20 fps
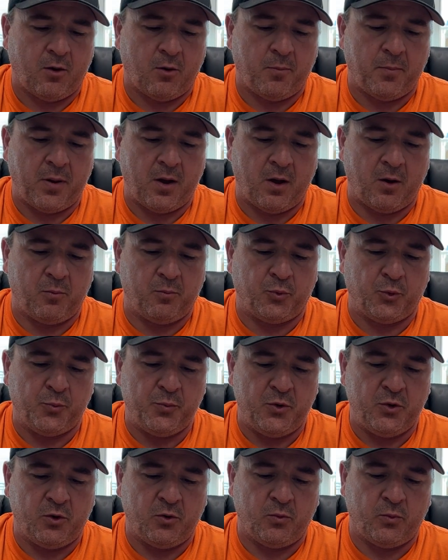about
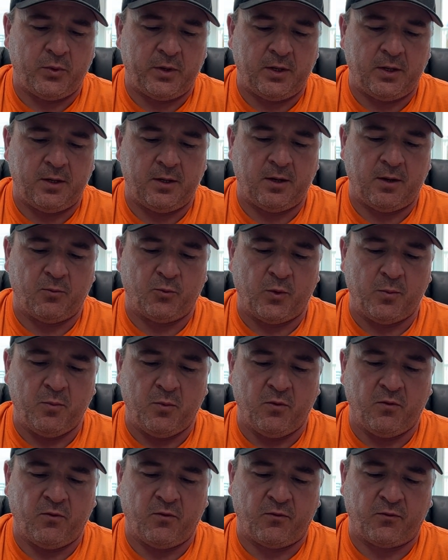Bermuda weed and
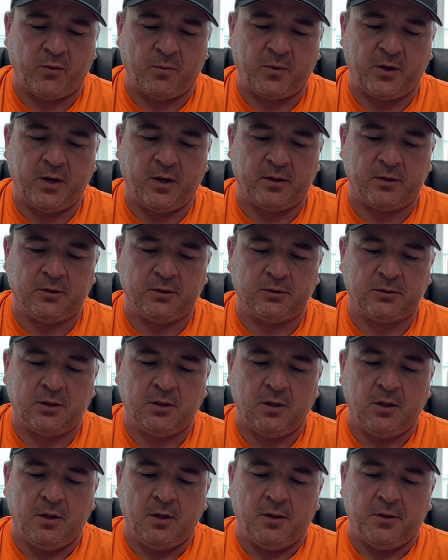removal from gutters?
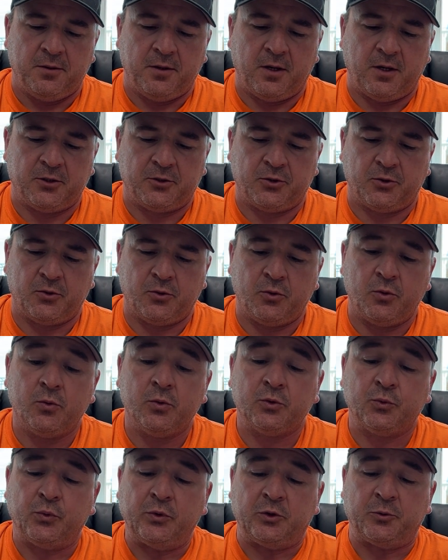Not sure who
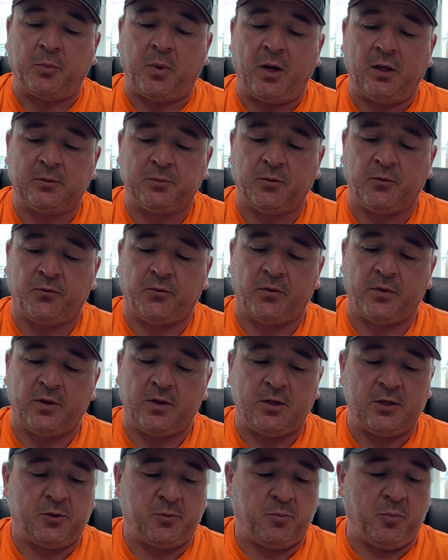was responsible for
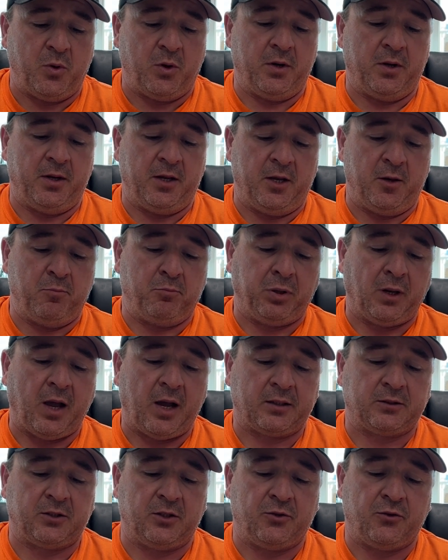this, but it
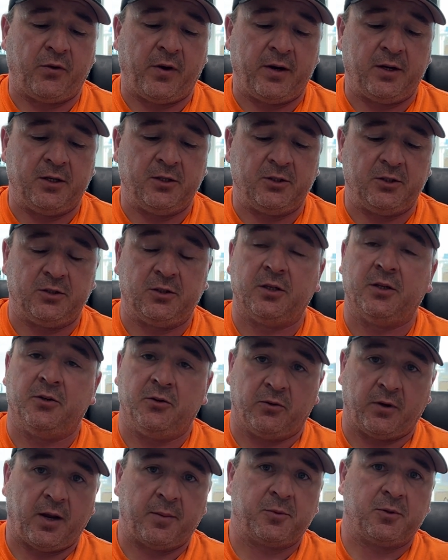blocks the drainages, and
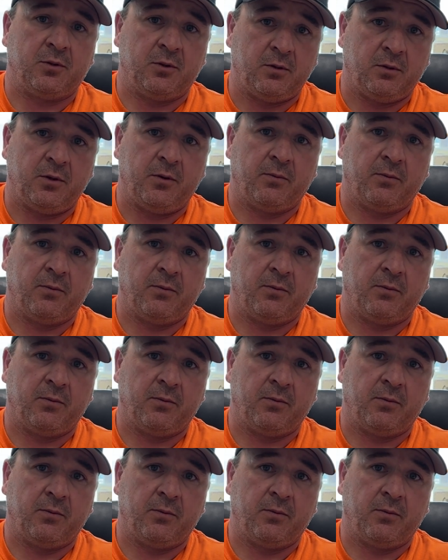you're absolutely